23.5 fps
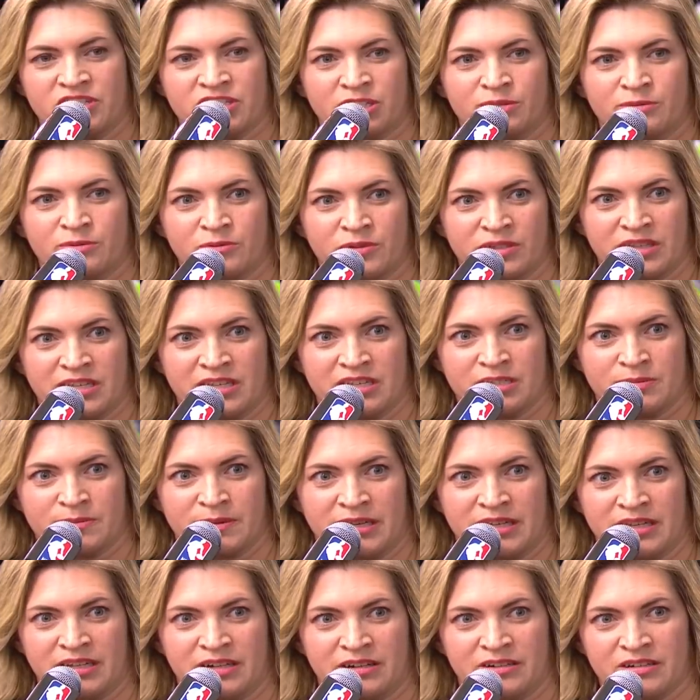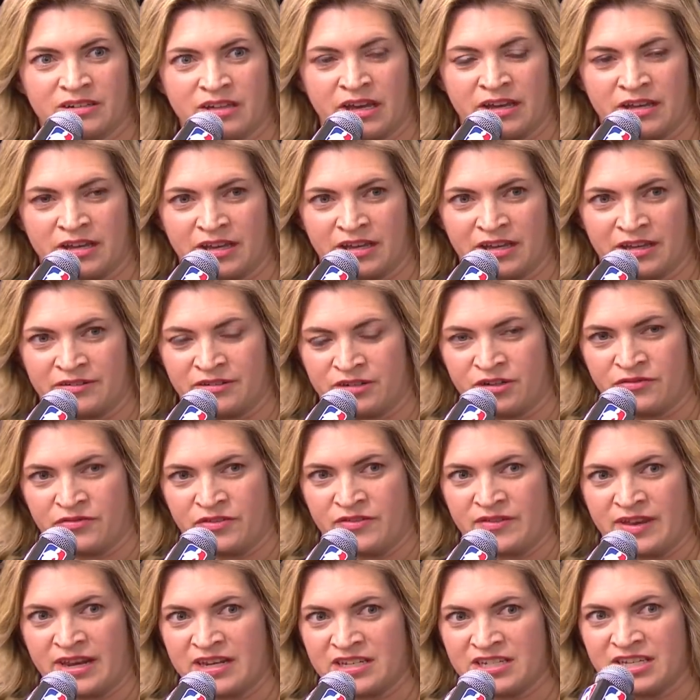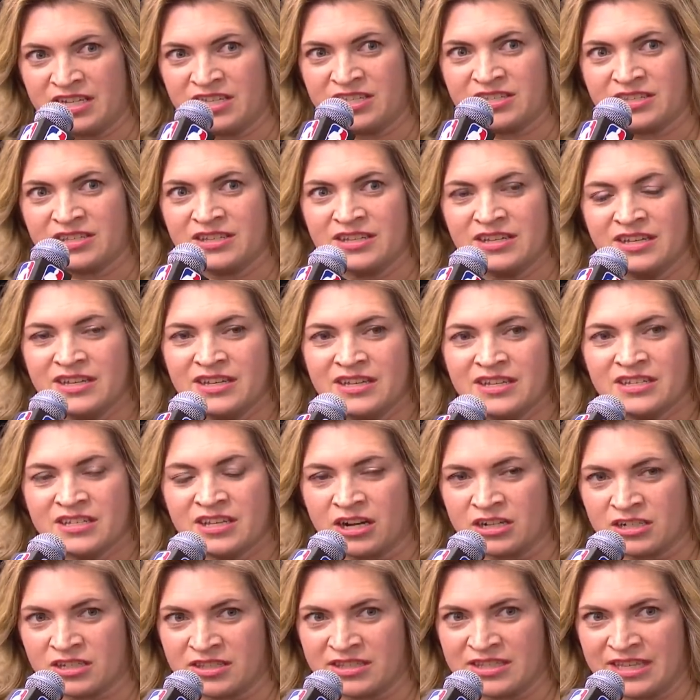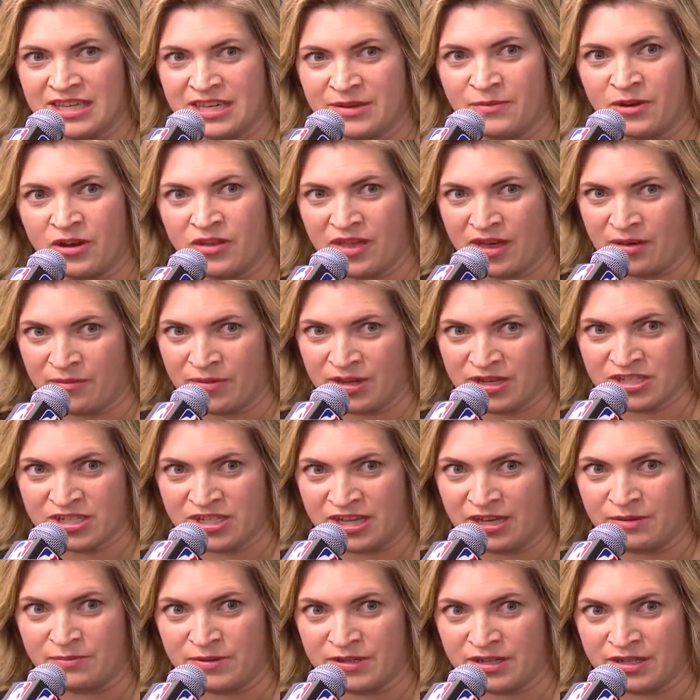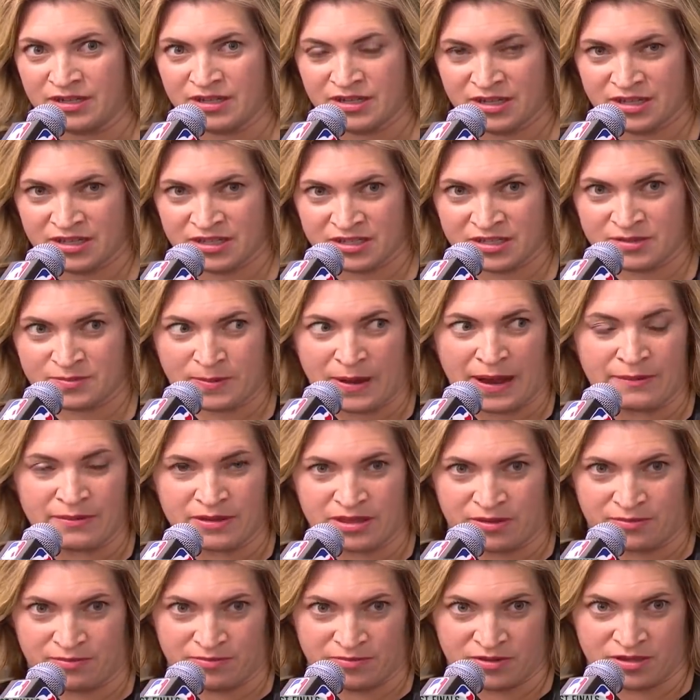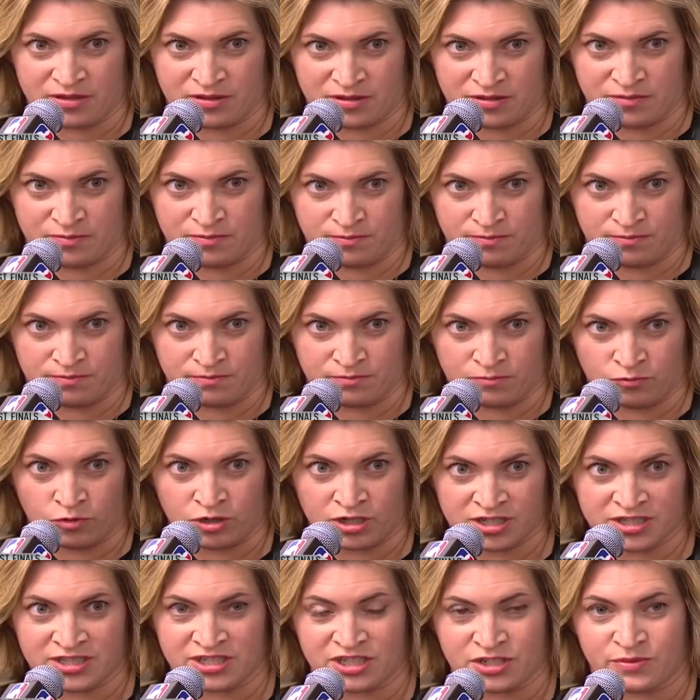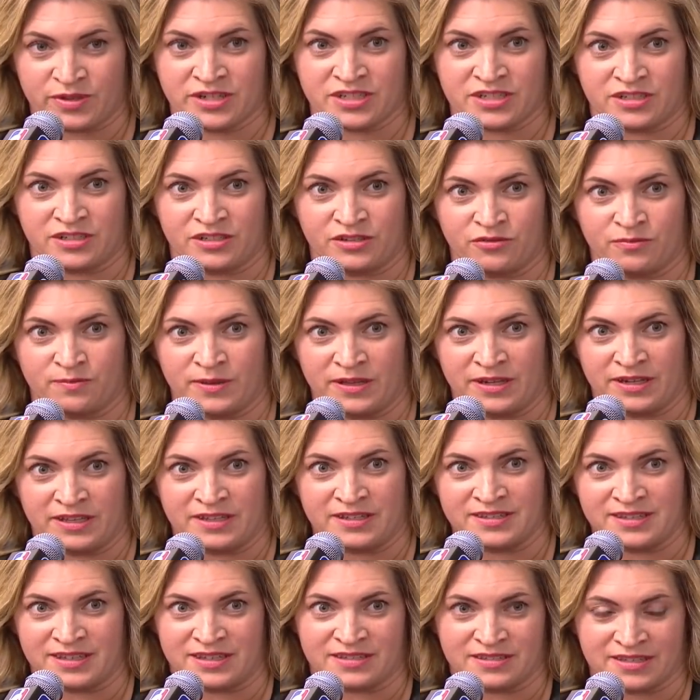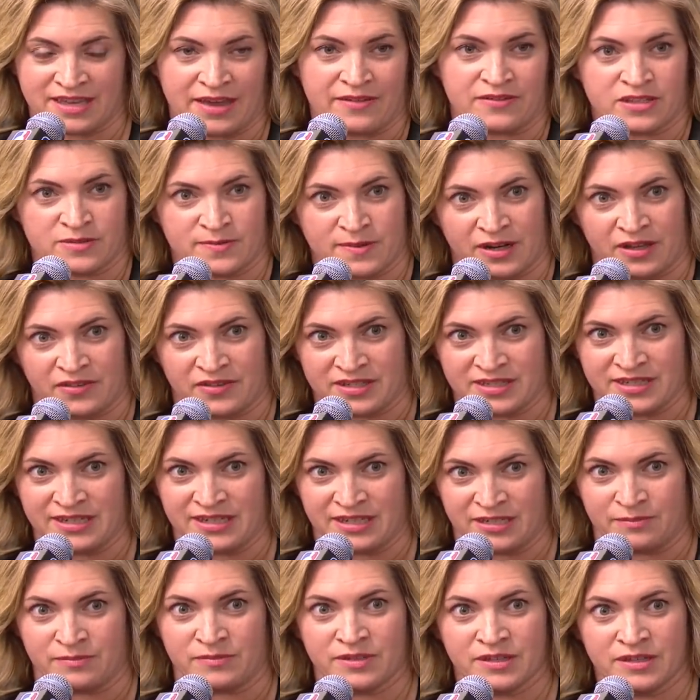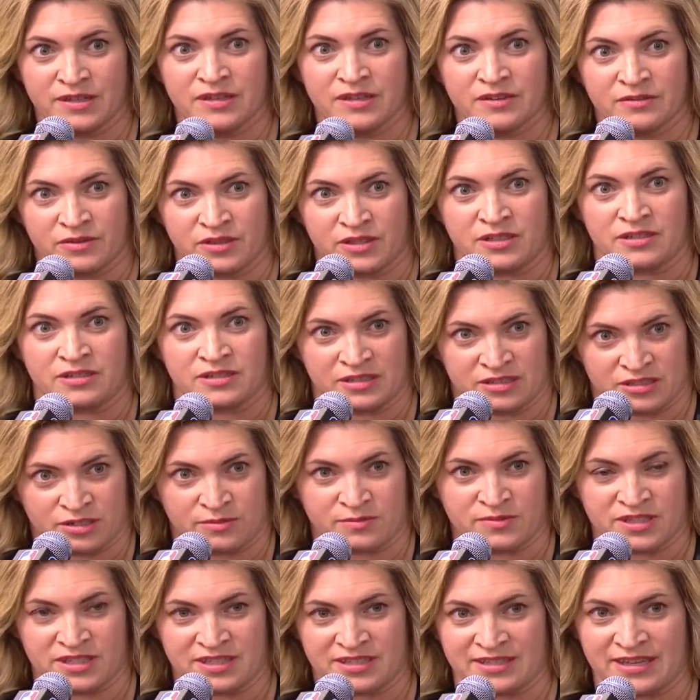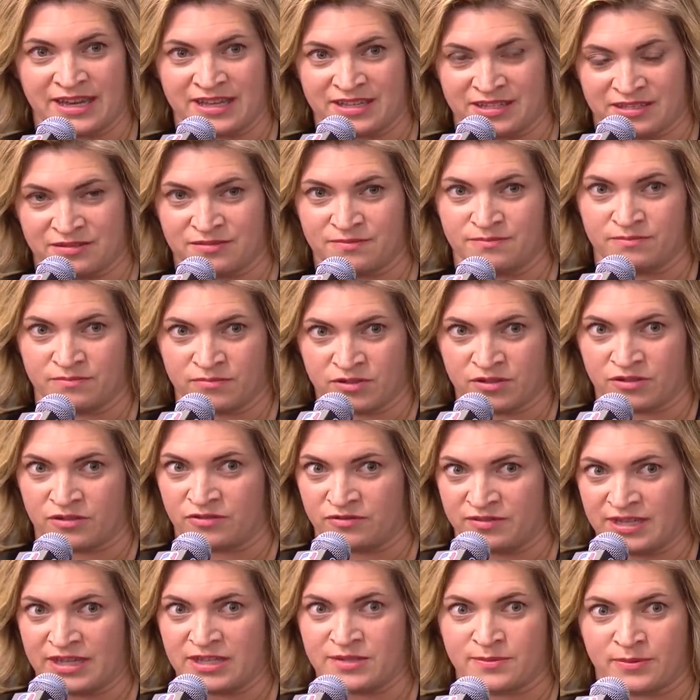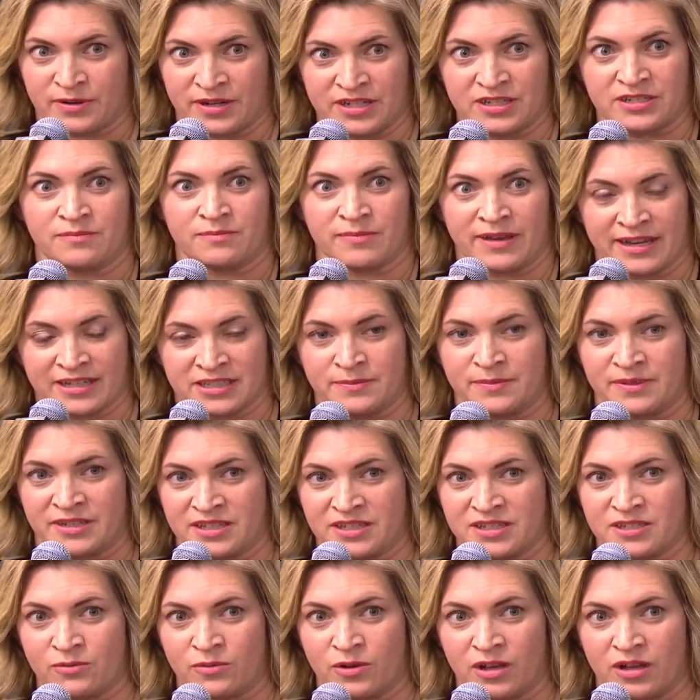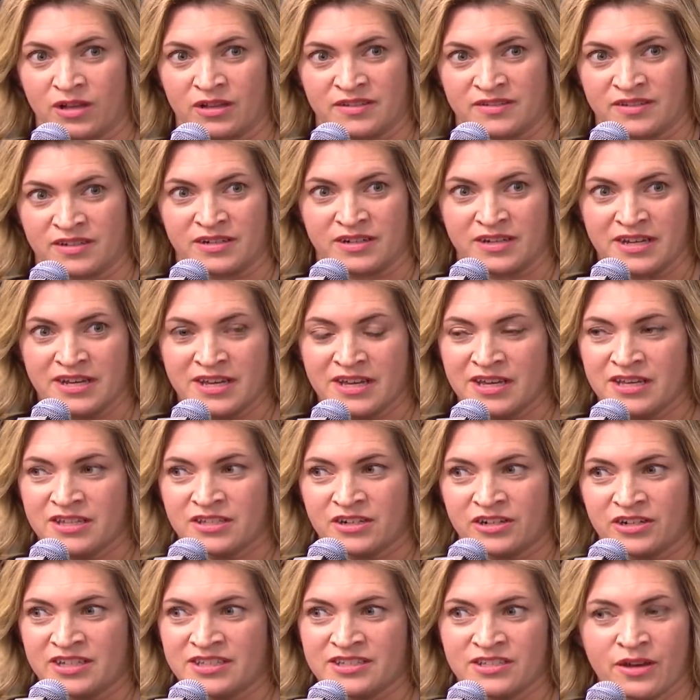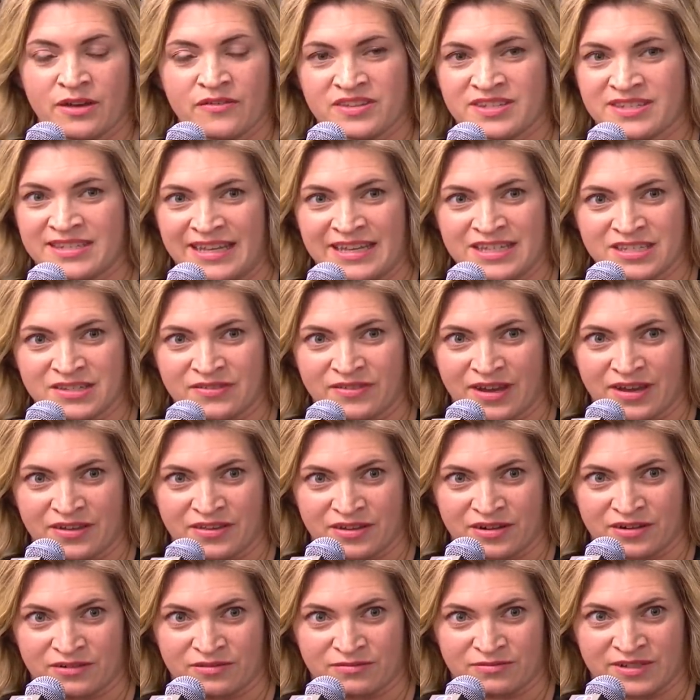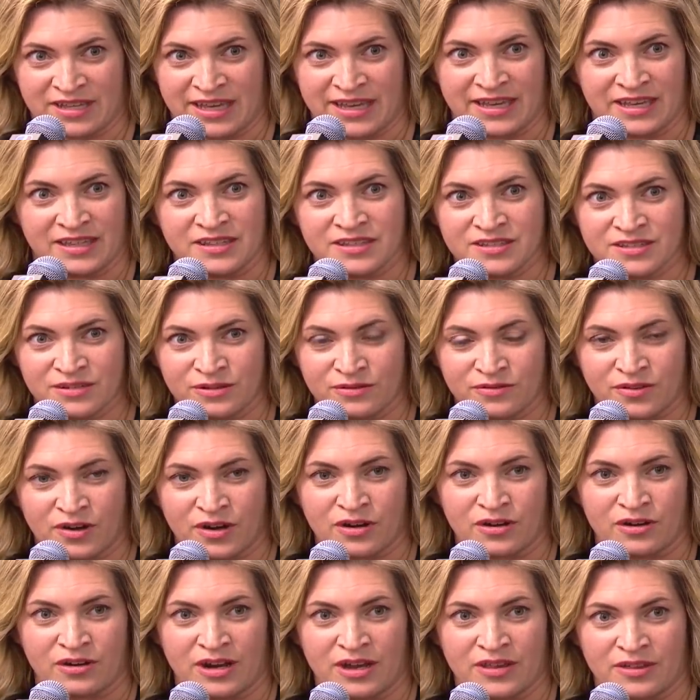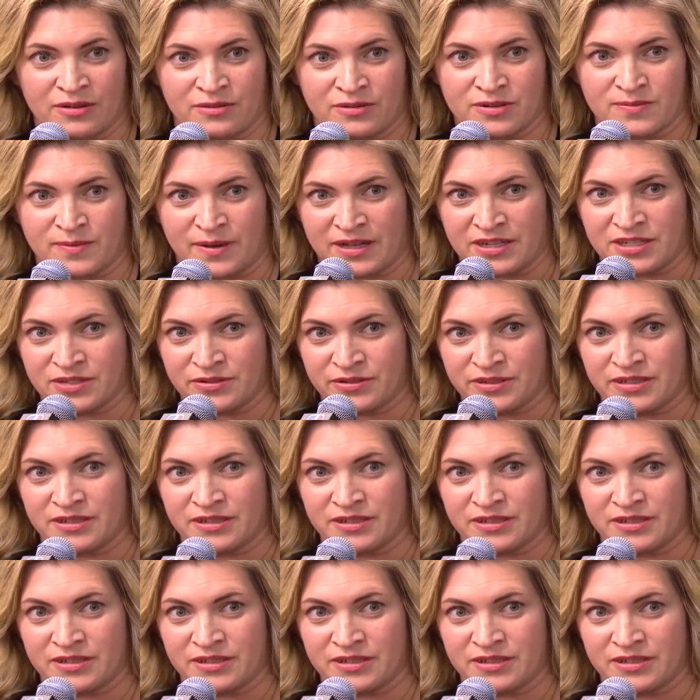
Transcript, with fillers: Shelburne with ESPN here. I, I don't know if you've had a chance to talk to the team all that much yet, but this is probably the, the worst situation you've been in since Kevin's been on the team the, in terms of these guys' sort of desperation, backs up against the wall. Yeah. there any, do you have a sense of how they're taking this so far, or how they respond I to it?